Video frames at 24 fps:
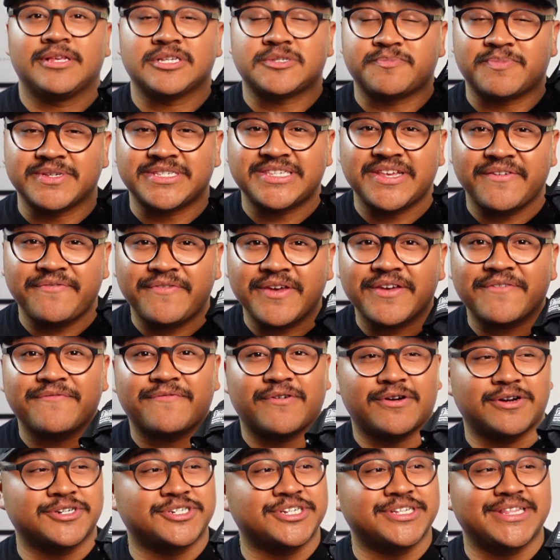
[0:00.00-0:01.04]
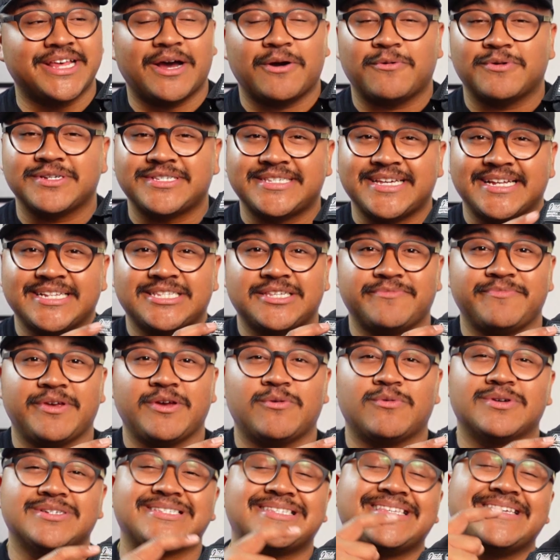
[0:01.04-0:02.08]
specific version that was sent to me
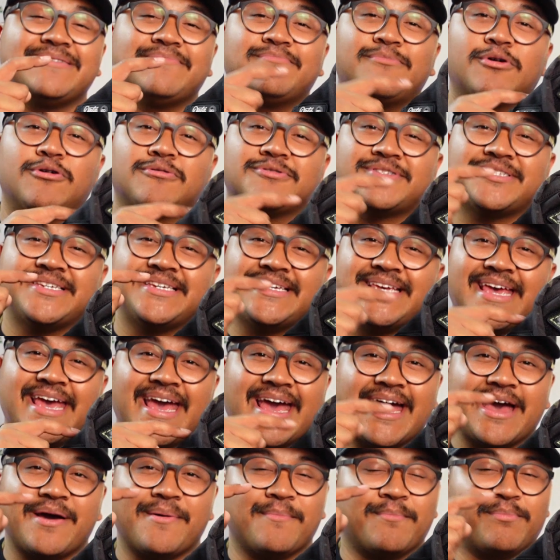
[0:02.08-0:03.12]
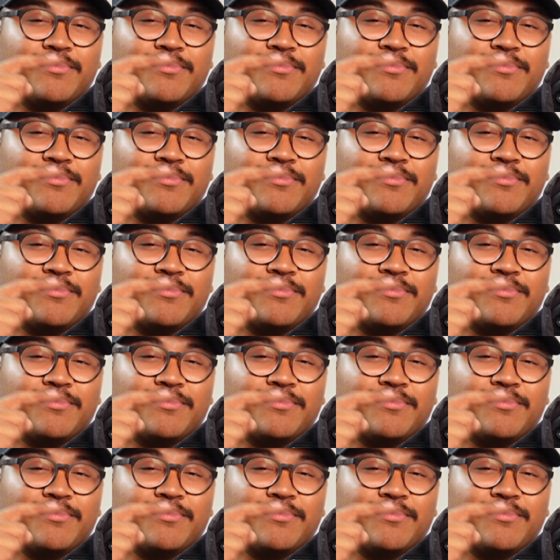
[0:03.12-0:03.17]
was the Multicam